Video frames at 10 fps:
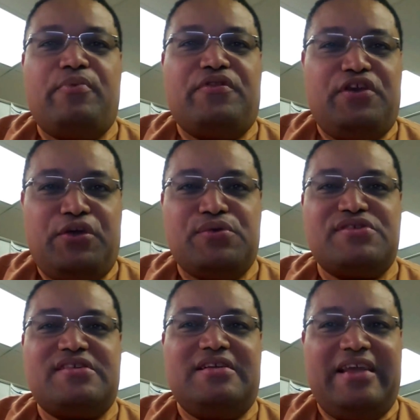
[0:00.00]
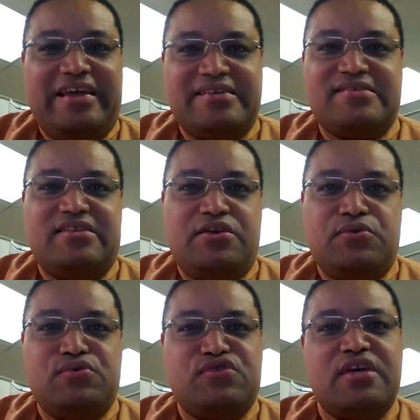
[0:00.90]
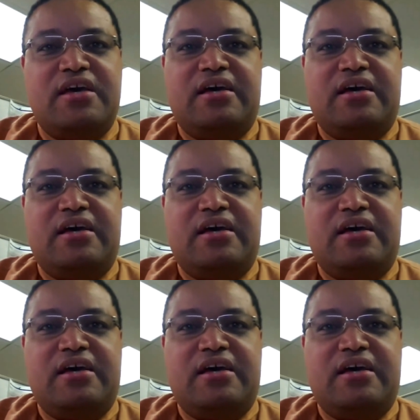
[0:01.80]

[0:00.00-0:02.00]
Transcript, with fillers: with the newest and latest news.